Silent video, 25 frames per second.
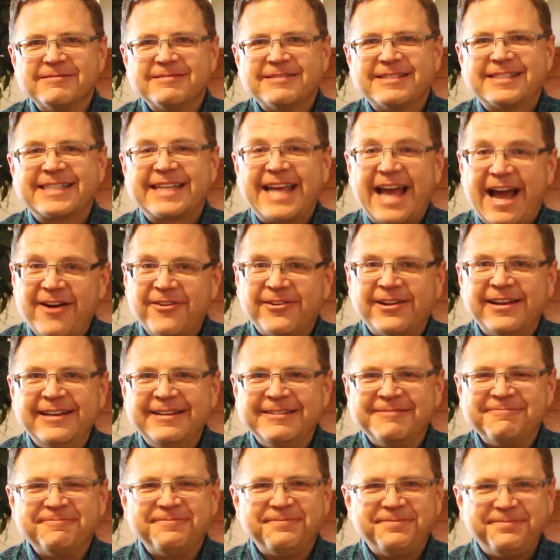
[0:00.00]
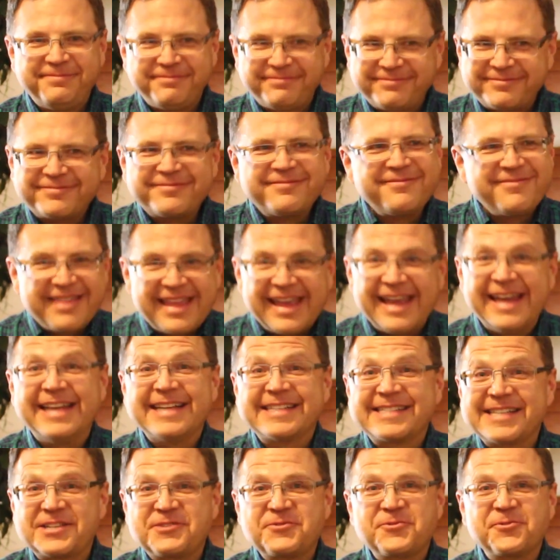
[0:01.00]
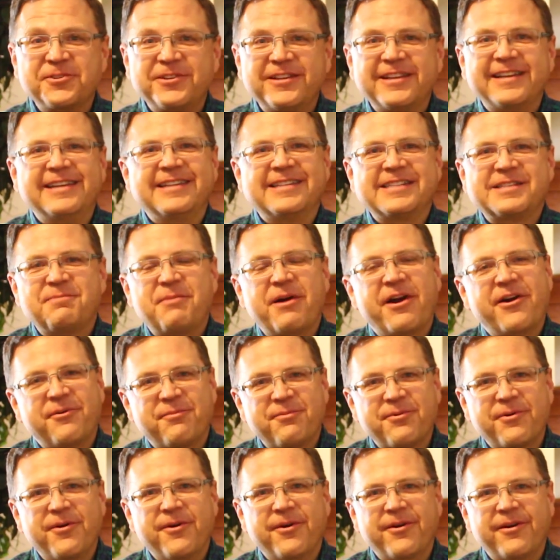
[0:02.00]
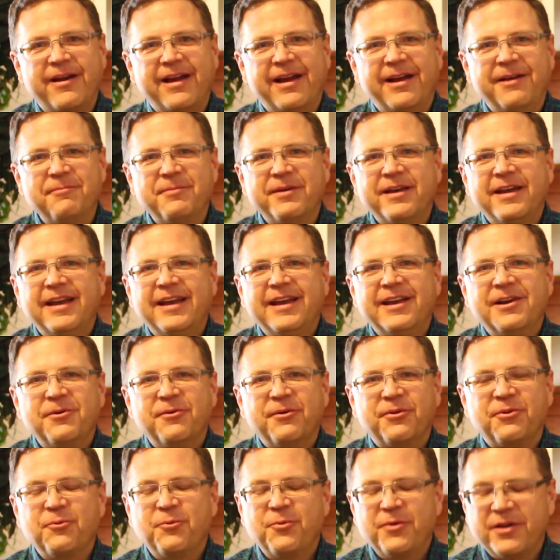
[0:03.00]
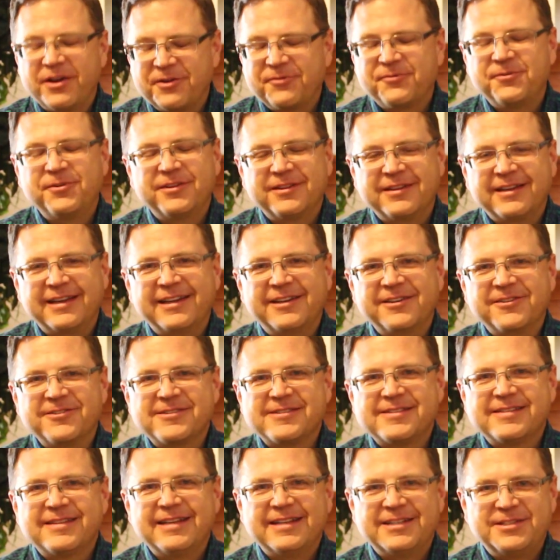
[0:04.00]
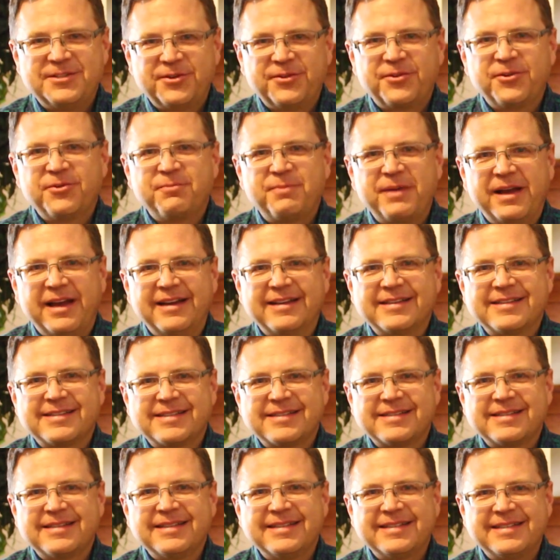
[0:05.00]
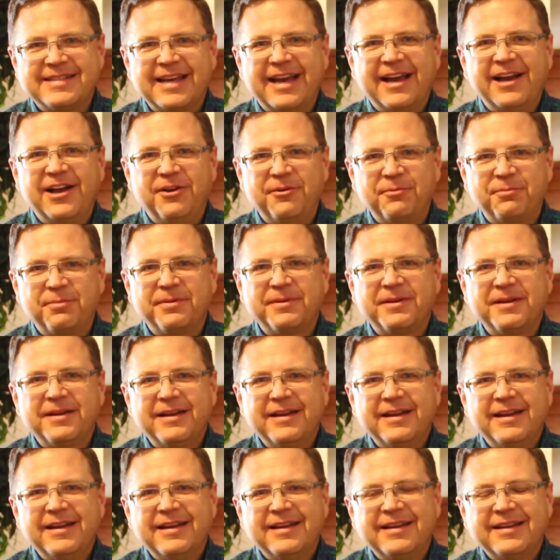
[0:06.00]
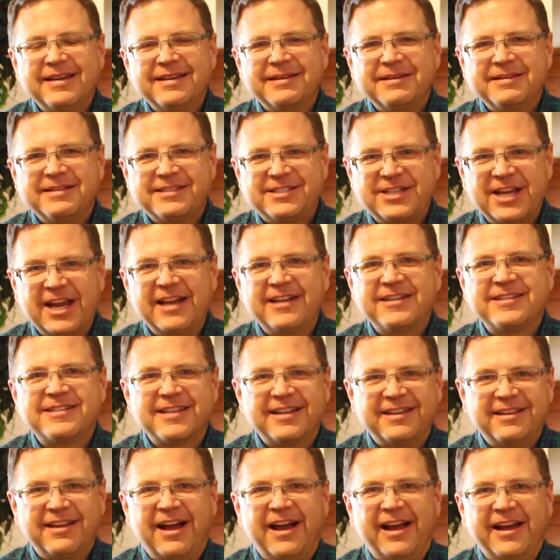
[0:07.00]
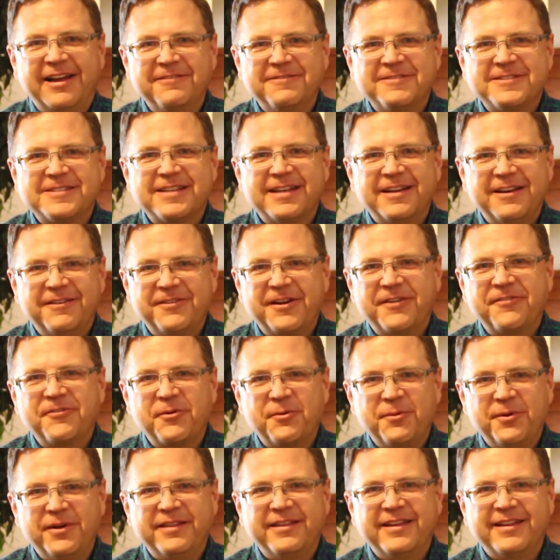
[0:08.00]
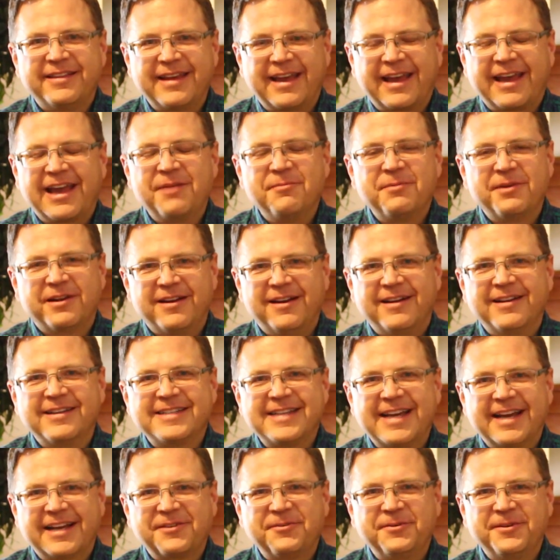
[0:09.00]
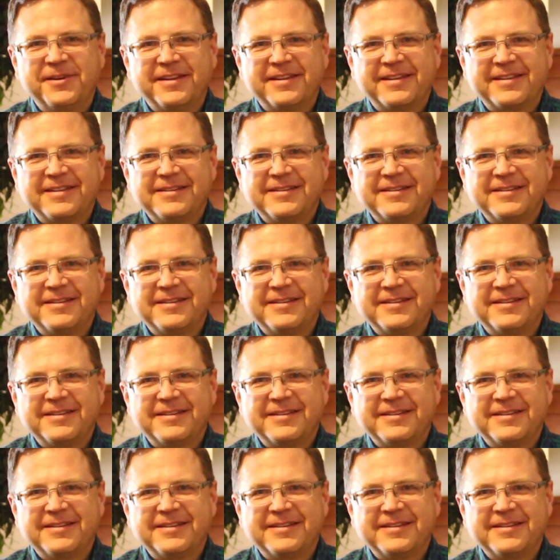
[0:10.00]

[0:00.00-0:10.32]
scouting, it is a truly inspired program with wonderful leaders that do their best to help change the lives of everyone that they come in contact with.